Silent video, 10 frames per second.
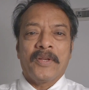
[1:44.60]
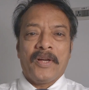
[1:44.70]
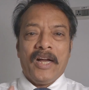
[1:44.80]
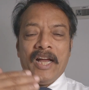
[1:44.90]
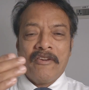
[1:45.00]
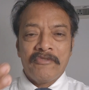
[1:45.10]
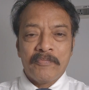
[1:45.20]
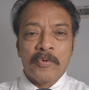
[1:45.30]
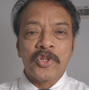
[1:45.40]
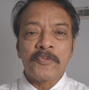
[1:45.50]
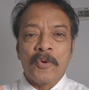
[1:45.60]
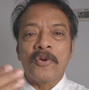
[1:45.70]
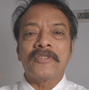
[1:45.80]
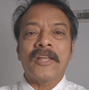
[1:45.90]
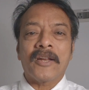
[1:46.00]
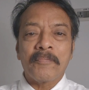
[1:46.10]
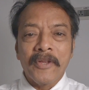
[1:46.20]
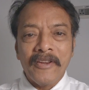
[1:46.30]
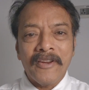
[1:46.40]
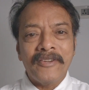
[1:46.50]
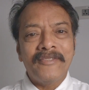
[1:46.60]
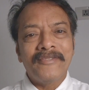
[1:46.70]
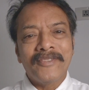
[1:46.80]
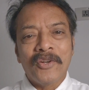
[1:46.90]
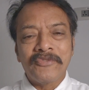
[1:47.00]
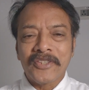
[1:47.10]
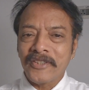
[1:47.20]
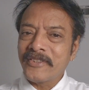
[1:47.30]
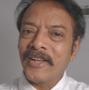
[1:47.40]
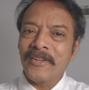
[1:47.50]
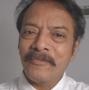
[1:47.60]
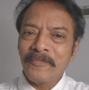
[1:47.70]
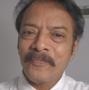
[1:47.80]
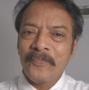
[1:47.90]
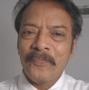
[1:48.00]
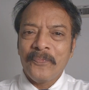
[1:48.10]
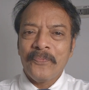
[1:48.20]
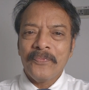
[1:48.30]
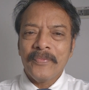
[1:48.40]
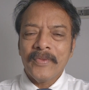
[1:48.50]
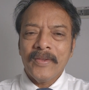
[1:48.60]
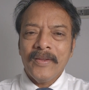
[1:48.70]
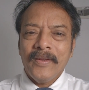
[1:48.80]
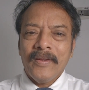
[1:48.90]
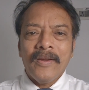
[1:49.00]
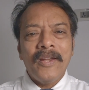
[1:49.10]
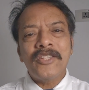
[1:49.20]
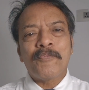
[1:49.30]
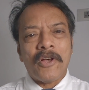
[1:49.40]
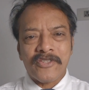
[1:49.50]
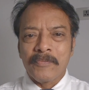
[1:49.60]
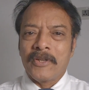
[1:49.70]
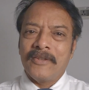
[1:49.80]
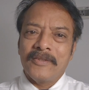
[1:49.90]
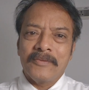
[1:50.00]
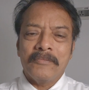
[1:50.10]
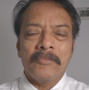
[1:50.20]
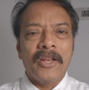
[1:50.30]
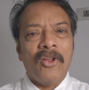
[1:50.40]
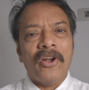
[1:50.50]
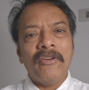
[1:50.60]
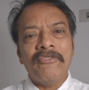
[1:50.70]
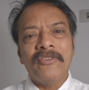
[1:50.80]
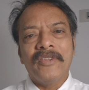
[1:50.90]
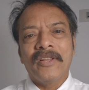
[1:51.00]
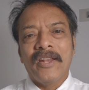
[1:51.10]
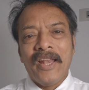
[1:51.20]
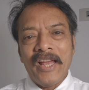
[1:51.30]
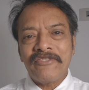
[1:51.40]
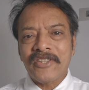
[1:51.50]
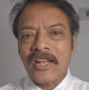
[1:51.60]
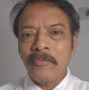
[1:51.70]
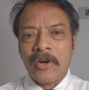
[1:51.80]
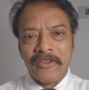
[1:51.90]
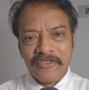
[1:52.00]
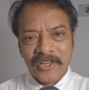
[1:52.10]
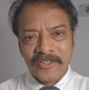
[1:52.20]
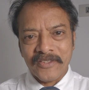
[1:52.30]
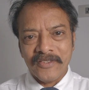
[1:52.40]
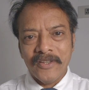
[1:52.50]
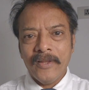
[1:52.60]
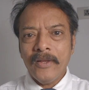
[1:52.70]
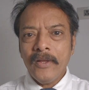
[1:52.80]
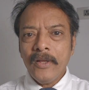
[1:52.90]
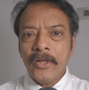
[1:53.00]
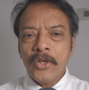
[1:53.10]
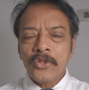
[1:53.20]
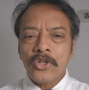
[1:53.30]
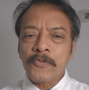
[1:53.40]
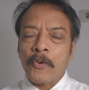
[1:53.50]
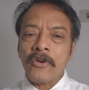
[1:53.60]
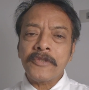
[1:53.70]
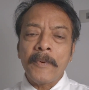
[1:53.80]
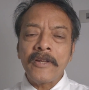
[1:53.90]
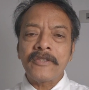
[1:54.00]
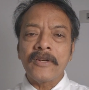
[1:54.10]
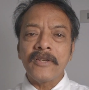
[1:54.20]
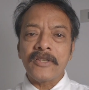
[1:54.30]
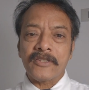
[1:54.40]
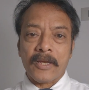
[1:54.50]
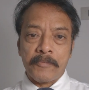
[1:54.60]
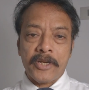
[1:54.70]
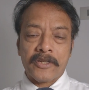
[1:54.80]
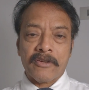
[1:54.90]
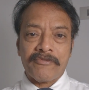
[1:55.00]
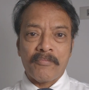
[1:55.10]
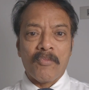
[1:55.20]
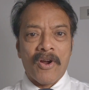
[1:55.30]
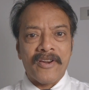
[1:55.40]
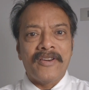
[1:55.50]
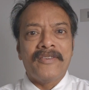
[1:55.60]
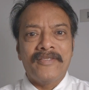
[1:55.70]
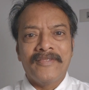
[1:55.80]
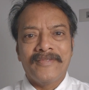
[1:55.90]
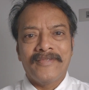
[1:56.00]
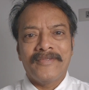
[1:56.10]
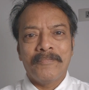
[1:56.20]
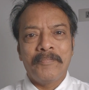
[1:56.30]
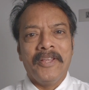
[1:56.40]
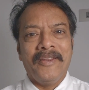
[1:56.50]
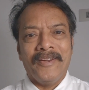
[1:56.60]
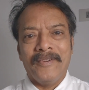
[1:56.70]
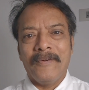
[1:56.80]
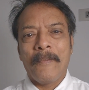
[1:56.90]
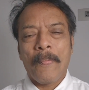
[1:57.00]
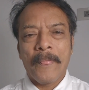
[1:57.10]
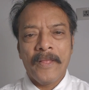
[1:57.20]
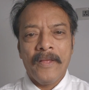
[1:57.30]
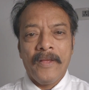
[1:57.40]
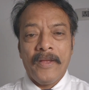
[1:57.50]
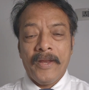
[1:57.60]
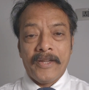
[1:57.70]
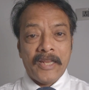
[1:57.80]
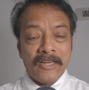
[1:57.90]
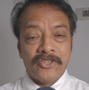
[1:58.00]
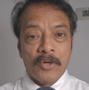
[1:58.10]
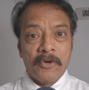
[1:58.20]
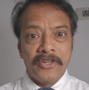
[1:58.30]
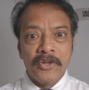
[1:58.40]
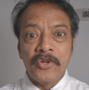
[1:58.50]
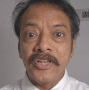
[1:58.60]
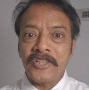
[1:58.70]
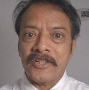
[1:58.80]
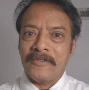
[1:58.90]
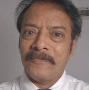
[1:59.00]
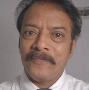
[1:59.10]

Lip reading: I have postponed their period of surgery. It is possible by a lot of lifestyle modification. So sports medicine is a subject of modern period. It tells you about nutrition.